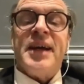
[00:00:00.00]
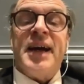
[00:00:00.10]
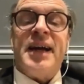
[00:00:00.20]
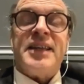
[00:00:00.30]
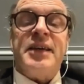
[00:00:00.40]

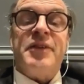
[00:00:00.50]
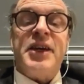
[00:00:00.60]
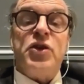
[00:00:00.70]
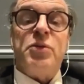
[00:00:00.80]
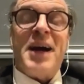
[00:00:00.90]
and giving
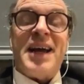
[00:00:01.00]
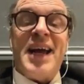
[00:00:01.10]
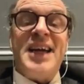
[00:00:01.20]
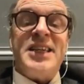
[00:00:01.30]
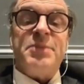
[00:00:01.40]
you back
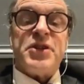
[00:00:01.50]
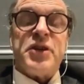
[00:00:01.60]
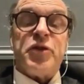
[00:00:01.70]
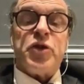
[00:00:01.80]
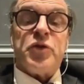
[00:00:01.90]

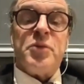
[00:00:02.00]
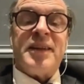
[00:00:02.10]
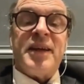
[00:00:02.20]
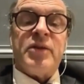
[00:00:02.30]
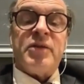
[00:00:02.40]
80% of the raw
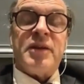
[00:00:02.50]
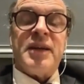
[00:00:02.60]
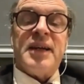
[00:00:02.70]
material.